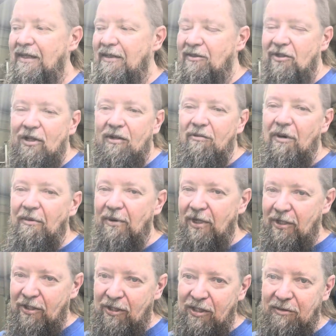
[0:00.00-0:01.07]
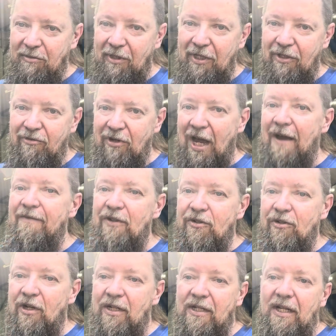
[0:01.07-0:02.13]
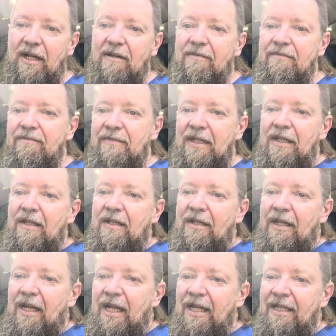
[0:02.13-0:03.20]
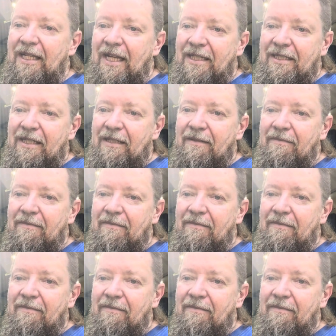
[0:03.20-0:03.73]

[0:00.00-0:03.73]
So what we're gonna do is we're gonna drive the truck now and test it.